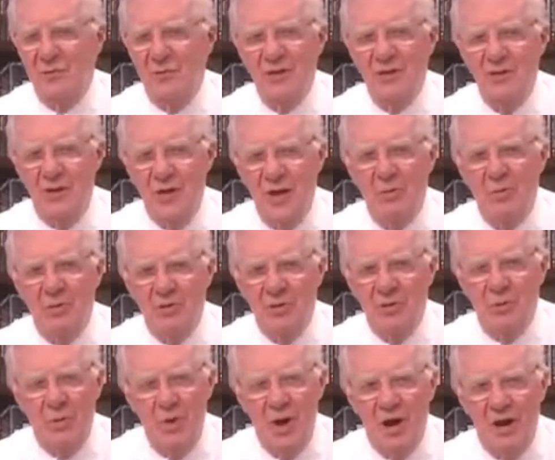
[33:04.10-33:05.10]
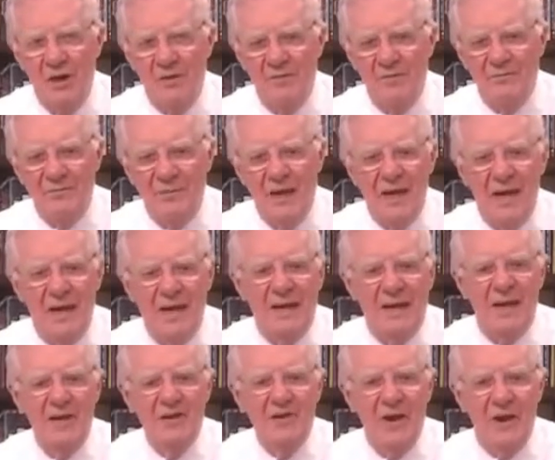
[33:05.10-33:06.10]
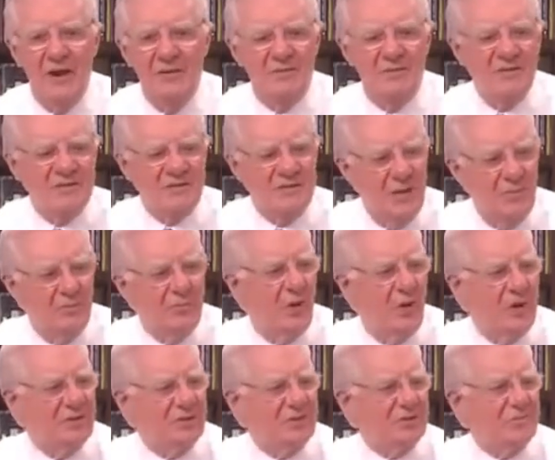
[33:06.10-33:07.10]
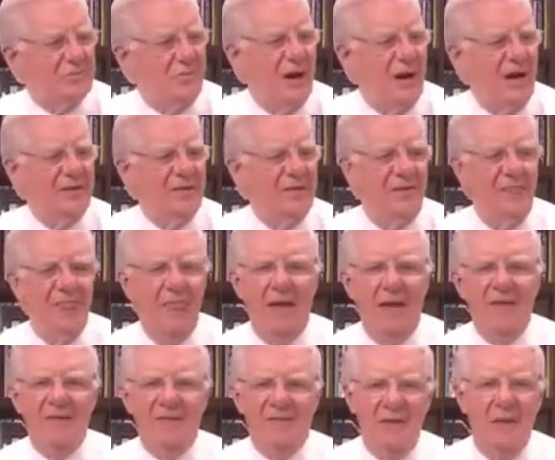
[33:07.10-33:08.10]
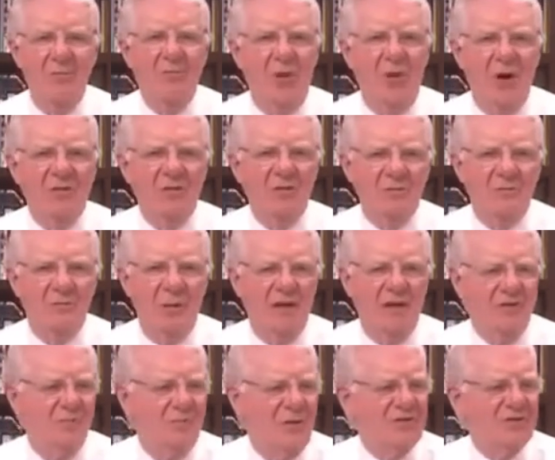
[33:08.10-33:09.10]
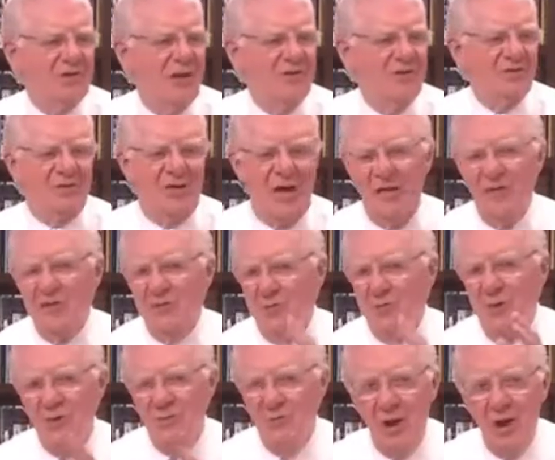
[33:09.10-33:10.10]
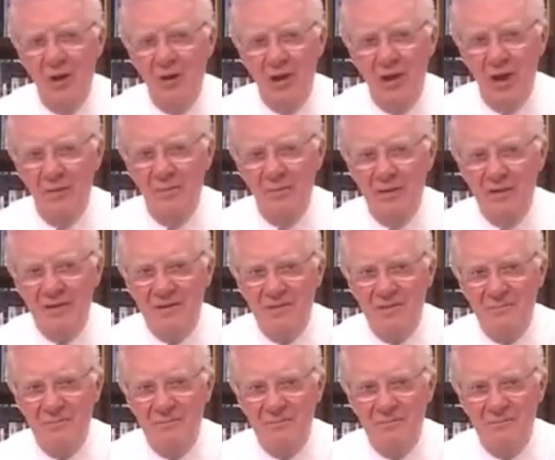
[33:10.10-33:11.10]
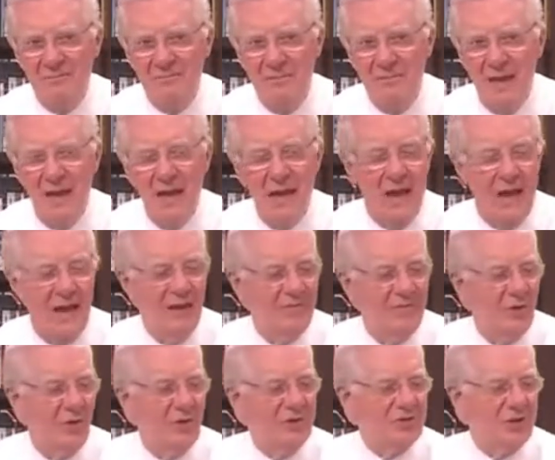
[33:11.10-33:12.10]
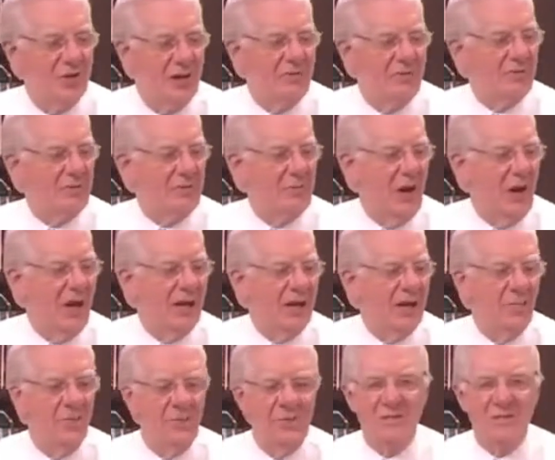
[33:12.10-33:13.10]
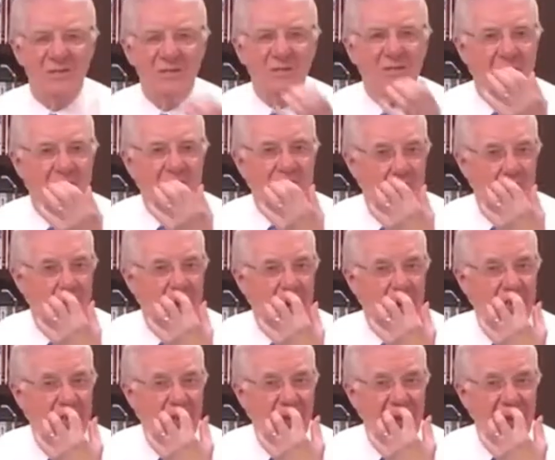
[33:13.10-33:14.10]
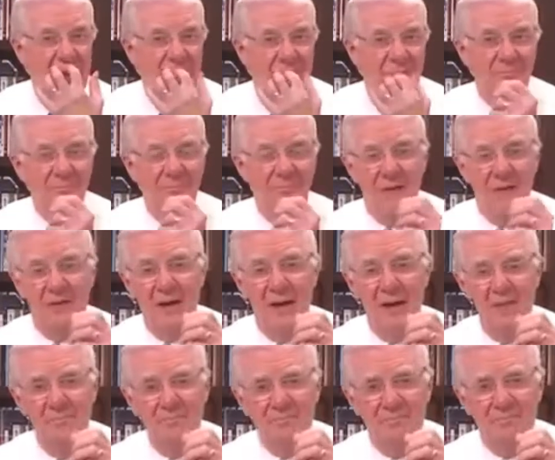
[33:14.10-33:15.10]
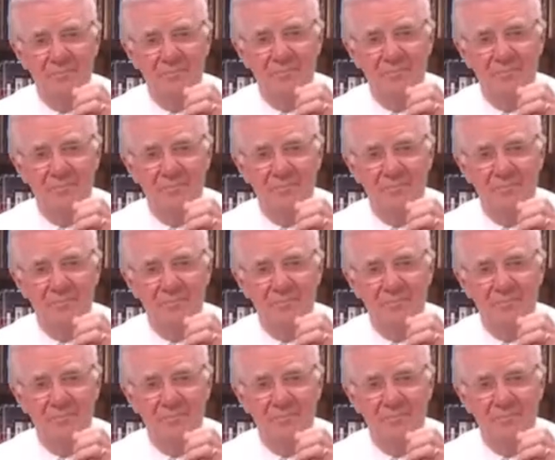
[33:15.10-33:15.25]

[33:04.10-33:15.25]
That's where you get what you want. And then you have the subconscious mind, and the subconscious mind, you must understand, is where the paradigm is. And of course you have the body, which is the instrument of the mind, okay?